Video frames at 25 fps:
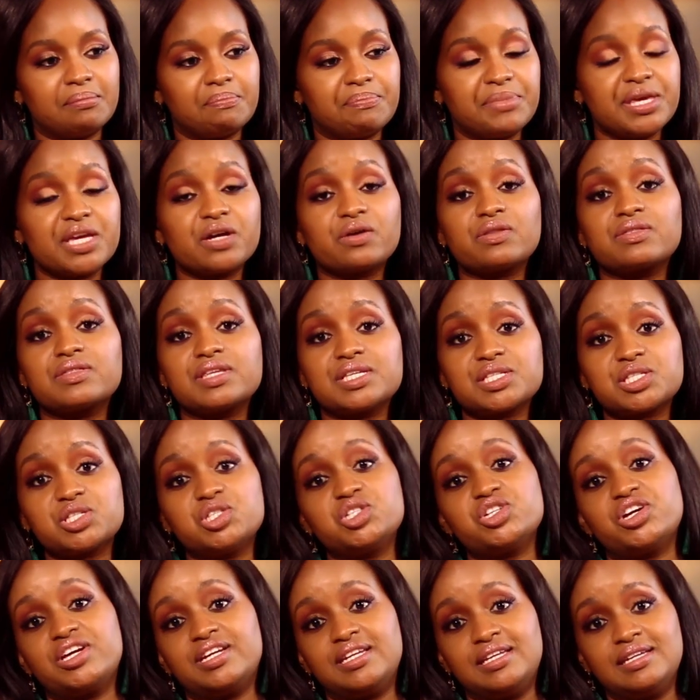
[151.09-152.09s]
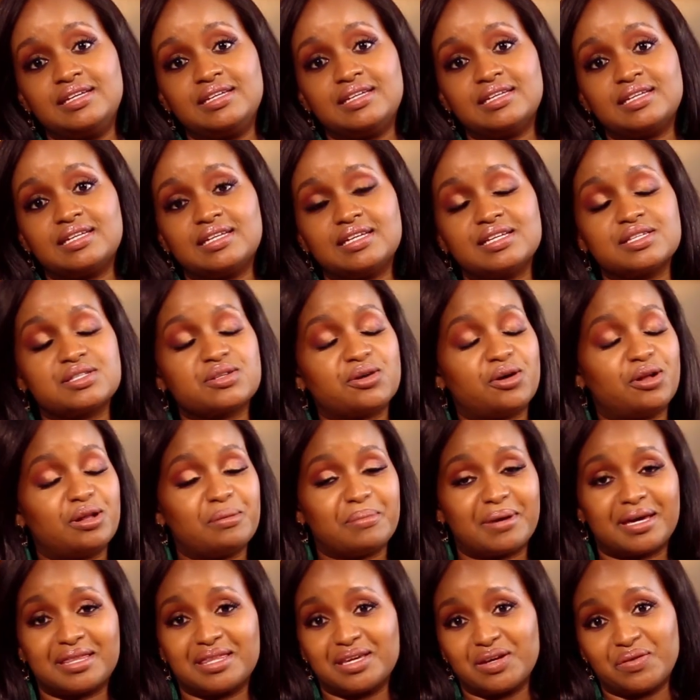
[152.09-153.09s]
Being on this journey is all
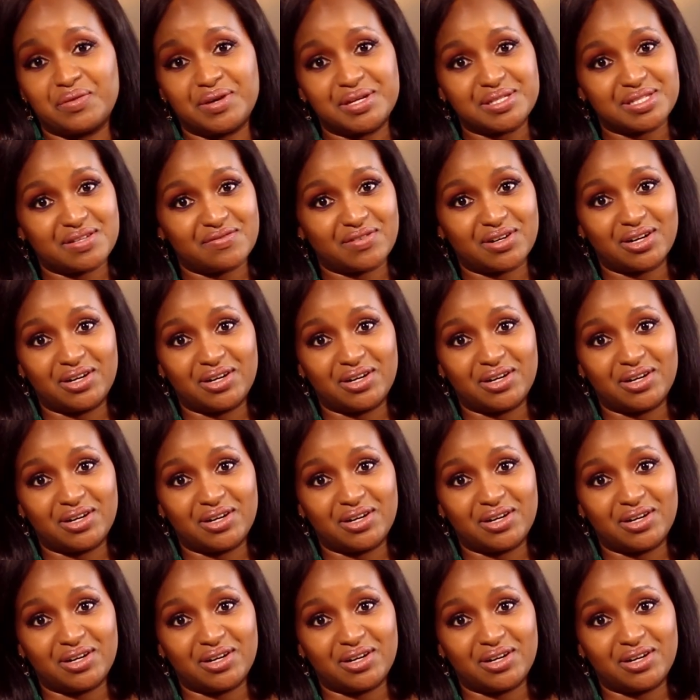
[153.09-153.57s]
by the grace of